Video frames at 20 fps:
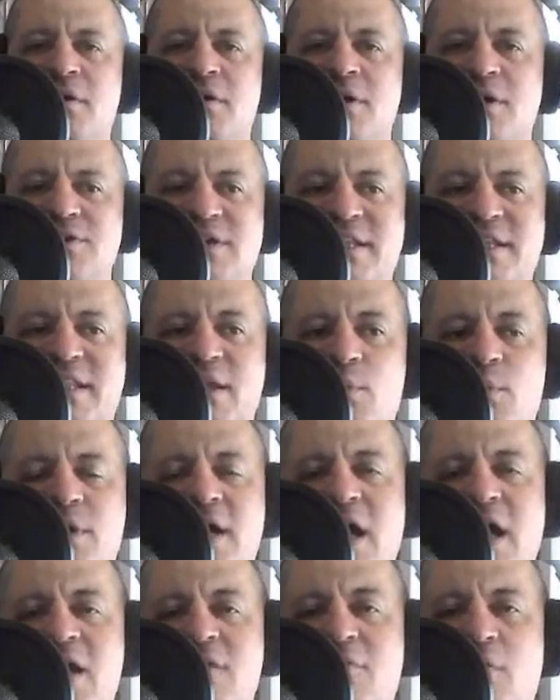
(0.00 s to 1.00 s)
It's like they were
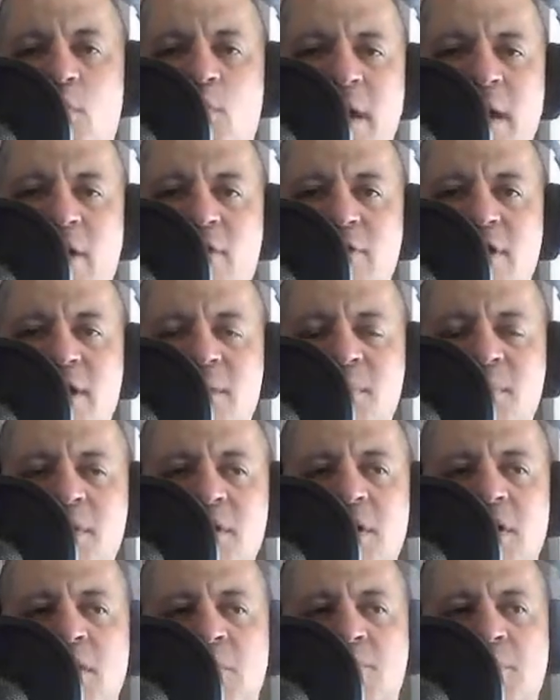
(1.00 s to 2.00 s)
kind of around him,
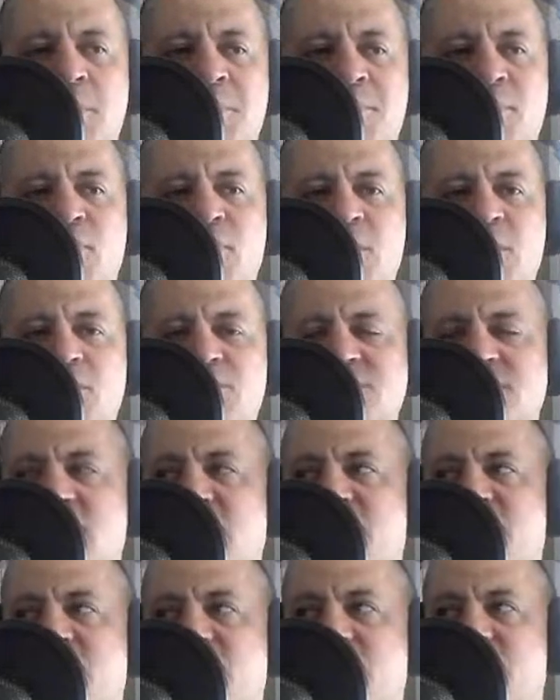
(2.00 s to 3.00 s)
but Bully was
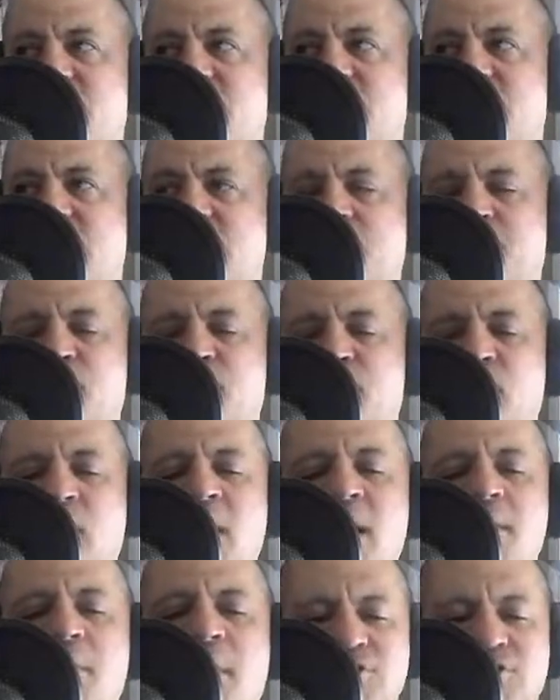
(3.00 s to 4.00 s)
never. Brian
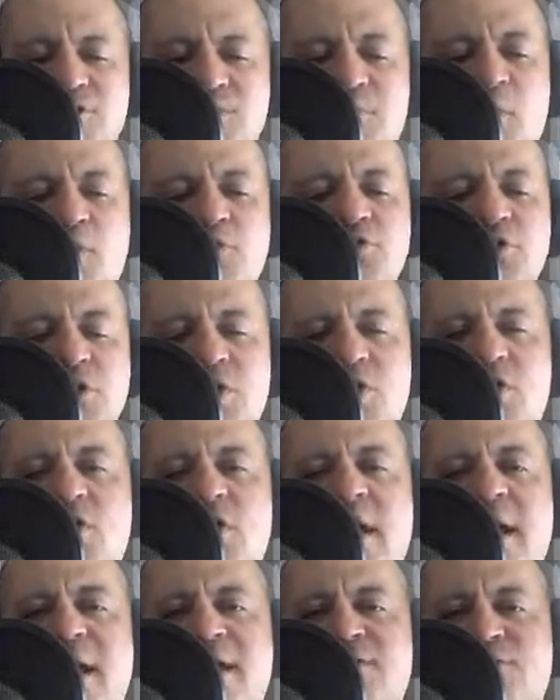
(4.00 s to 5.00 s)
Myers spoke to the
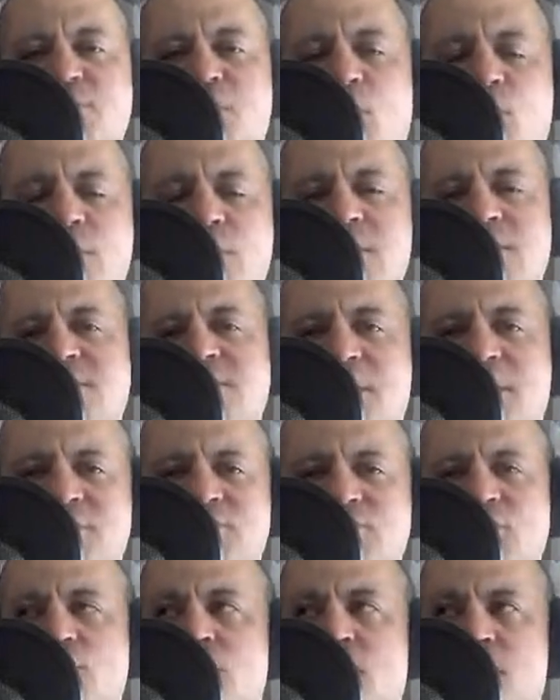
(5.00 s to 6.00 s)
good hands more this
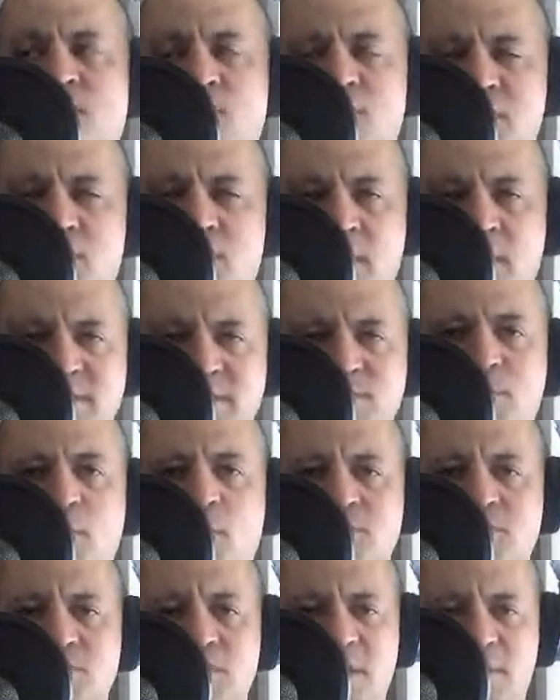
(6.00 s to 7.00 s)
episode than Bully Ray
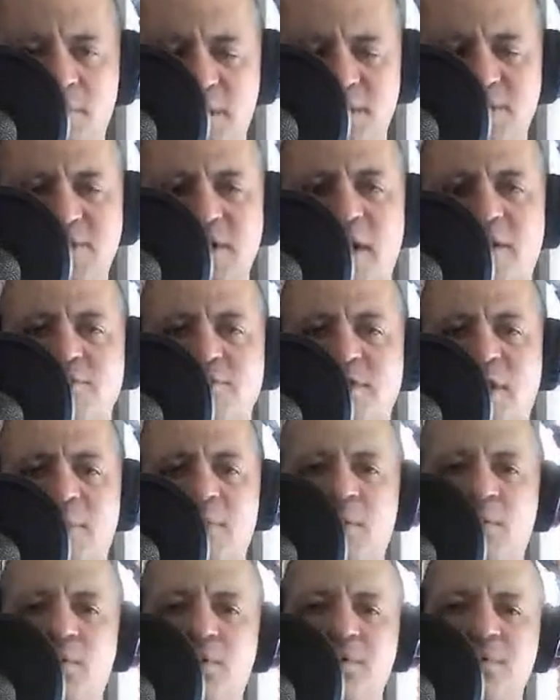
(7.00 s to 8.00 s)
spoke to them the entire time
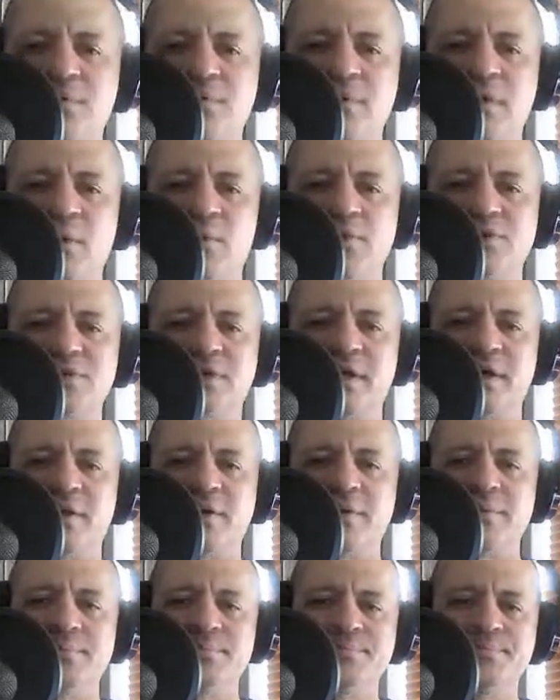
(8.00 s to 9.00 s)
they were
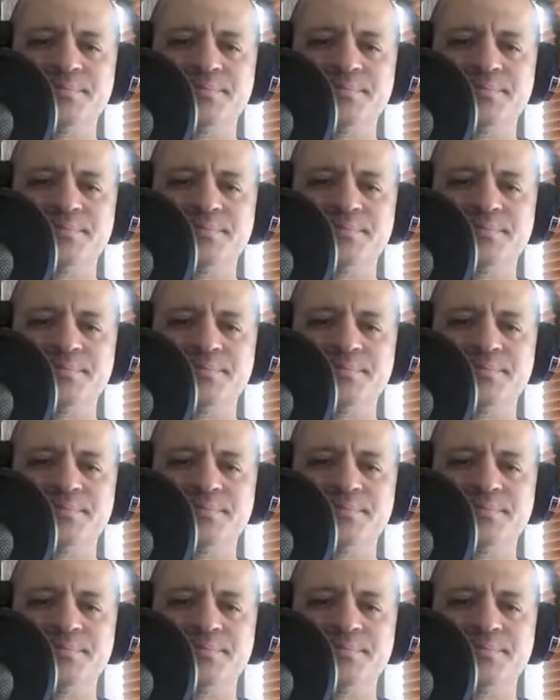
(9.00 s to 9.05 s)
together.